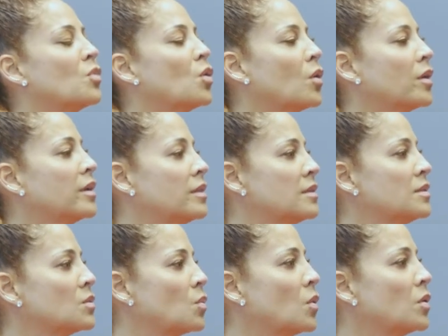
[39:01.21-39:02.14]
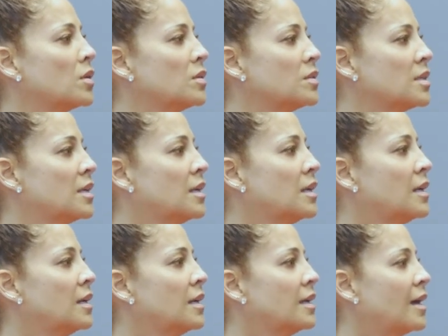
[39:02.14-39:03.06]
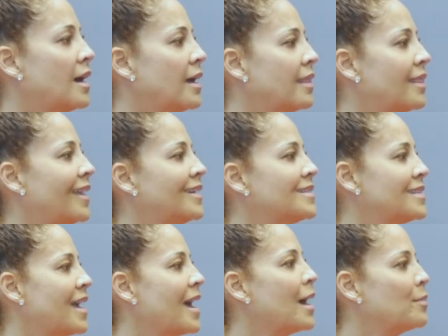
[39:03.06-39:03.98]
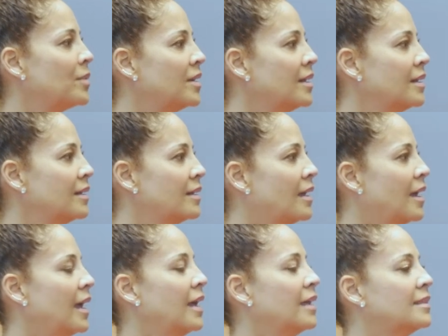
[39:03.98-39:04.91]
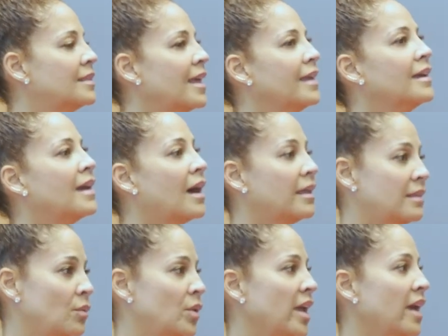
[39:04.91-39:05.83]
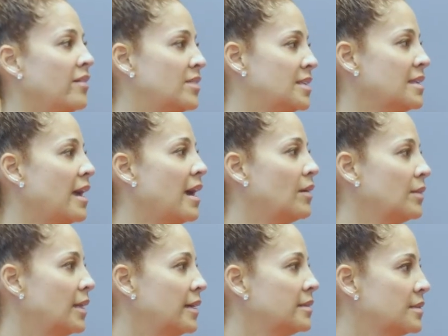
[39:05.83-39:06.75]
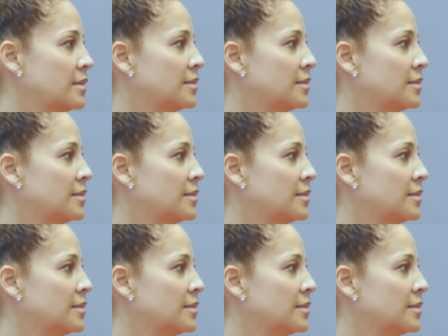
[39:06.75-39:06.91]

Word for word: more in this world uh, that is happening, and thank God that we have this outlet